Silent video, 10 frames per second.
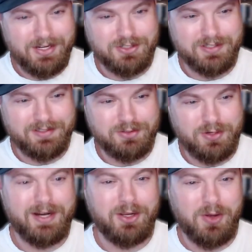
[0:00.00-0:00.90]
agent
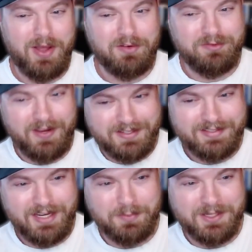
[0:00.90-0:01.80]
try to go out and find
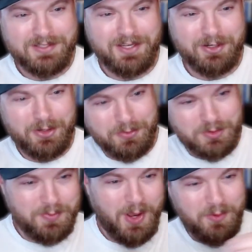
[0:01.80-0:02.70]
segments that are going to
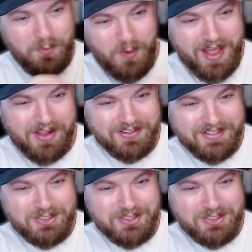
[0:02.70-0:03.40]
respond well